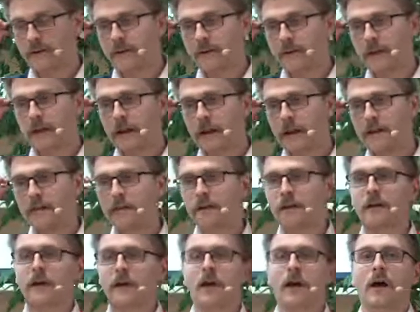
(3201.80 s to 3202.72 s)
the
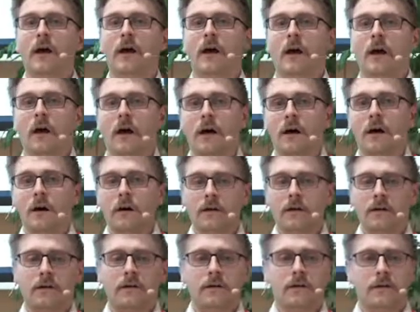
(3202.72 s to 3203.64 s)
data?
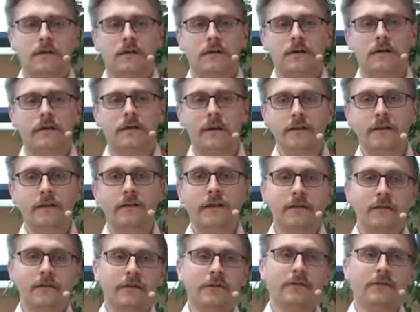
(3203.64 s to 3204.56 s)

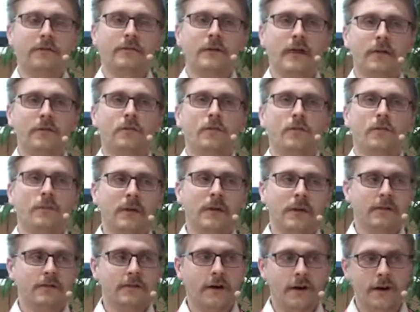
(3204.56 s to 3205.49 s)
That would
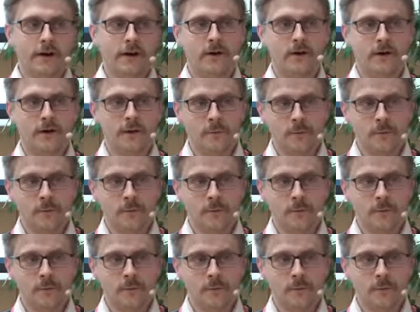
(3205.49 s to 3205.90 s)
be like